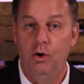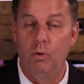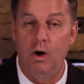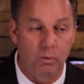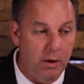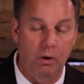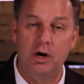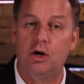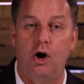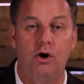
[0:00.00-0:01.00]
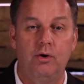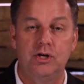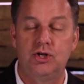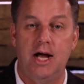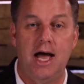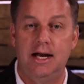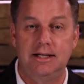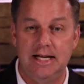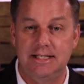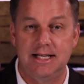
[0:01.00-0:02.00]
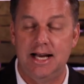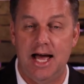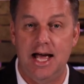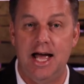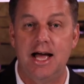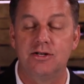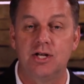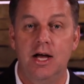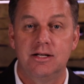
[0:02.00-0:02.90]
What we want to call Christianity today has